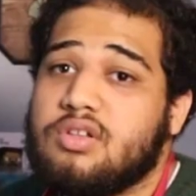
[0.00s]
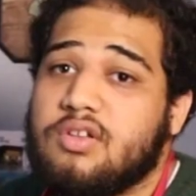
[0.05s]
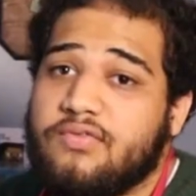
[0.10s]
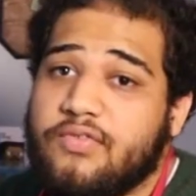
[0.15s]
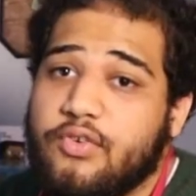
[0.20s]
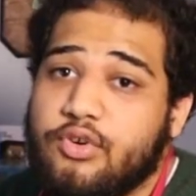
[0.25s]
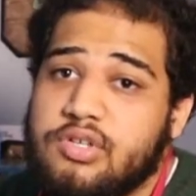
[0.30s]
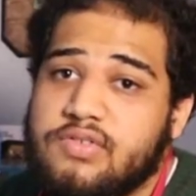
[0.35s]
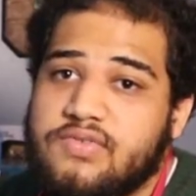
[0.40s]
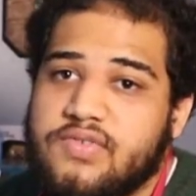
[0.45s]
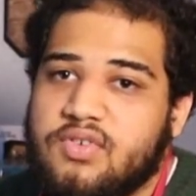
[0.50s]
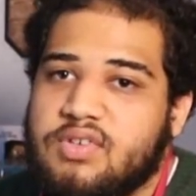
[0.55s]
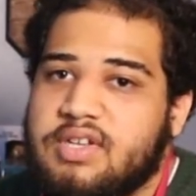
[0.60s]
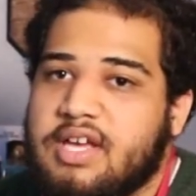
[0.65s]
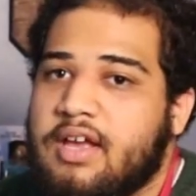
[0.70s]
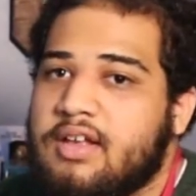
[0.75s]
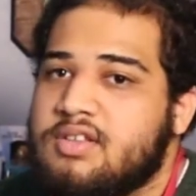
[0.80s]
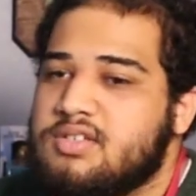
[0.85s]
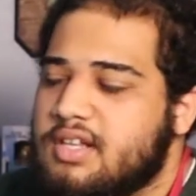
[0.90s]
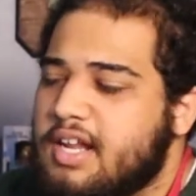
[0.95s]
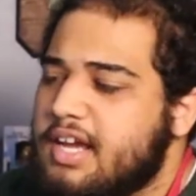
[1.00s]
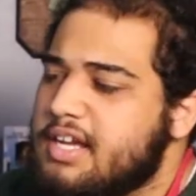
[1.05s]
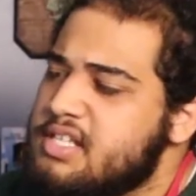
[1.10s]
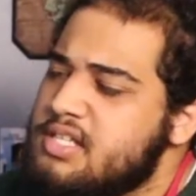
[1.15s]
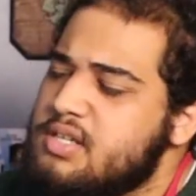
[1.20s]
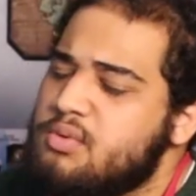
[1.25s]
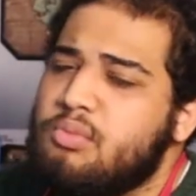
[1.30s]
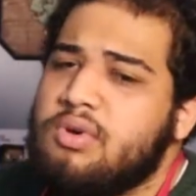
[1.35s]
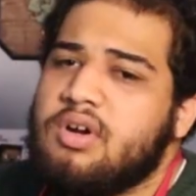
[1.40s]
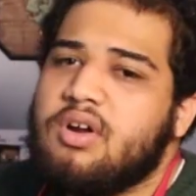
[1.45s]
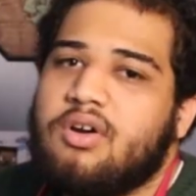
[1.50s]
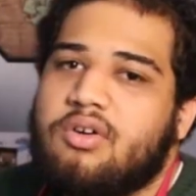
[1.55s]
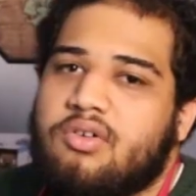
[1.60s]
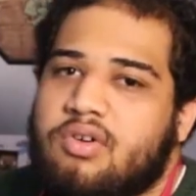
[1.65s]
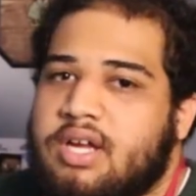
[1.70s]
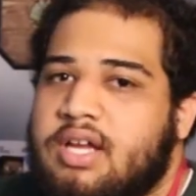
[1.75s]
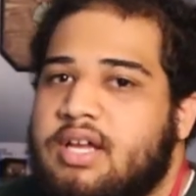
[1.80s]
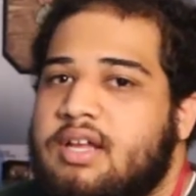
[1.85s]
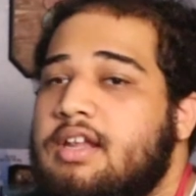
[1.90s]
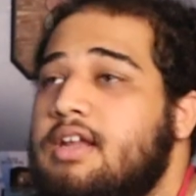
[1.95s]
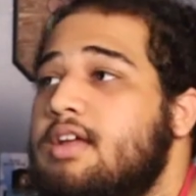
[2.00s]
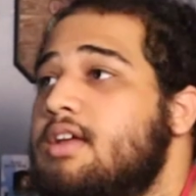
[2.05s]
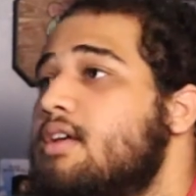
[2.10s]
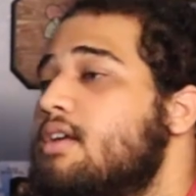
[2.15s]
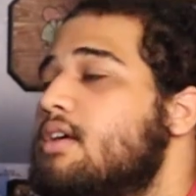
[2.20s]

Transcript: the first few days, it actually went alright.